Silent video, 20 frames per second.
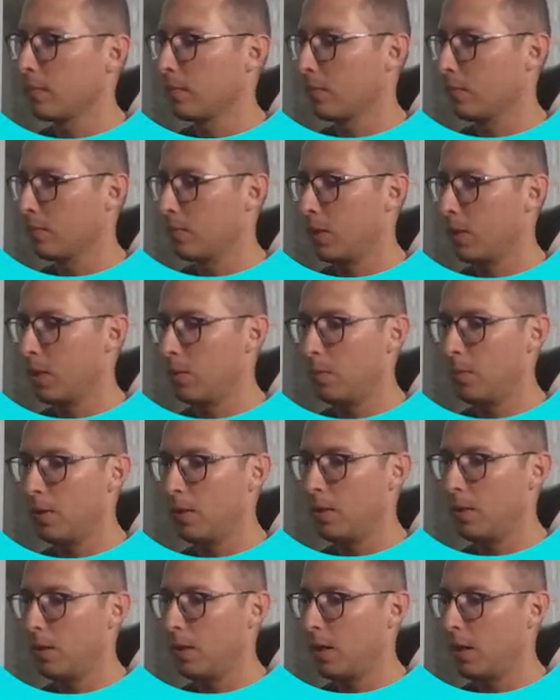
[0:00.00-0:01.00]

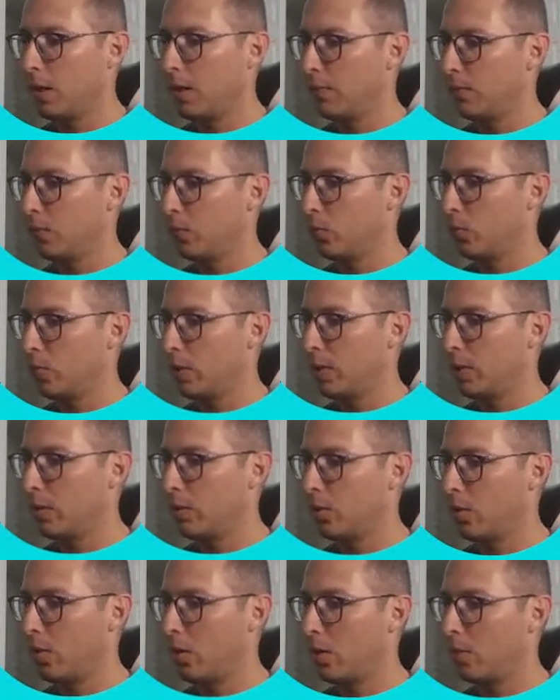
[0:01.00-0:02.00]
Maybe I have to
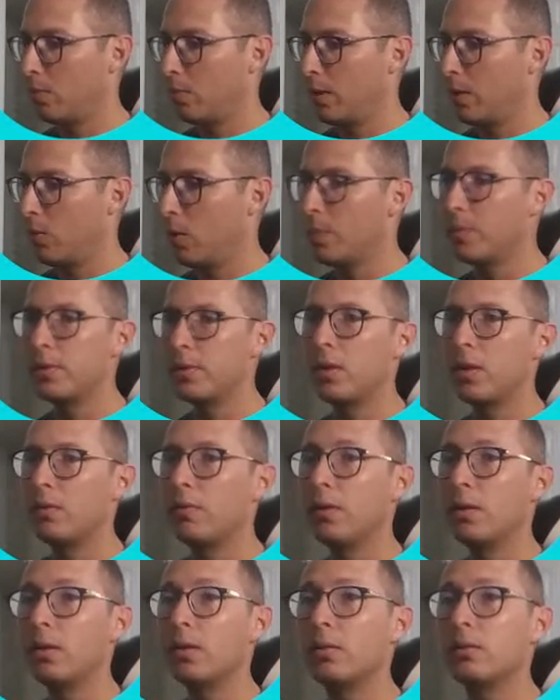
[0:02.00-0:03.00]
restart my web
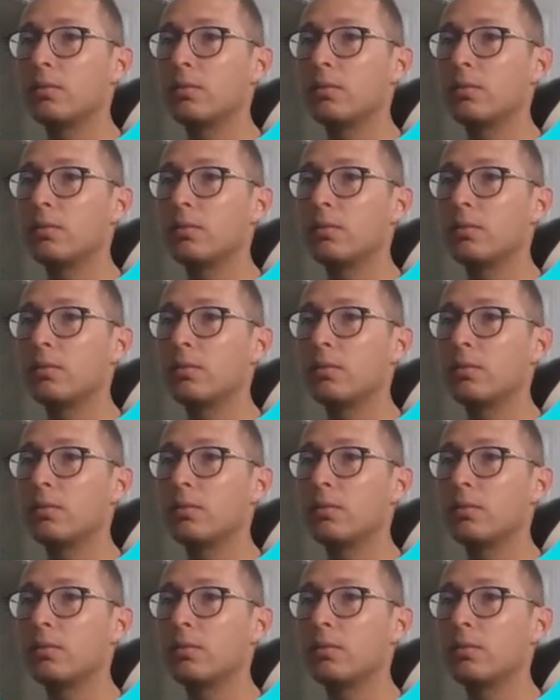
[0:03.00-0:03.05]
server.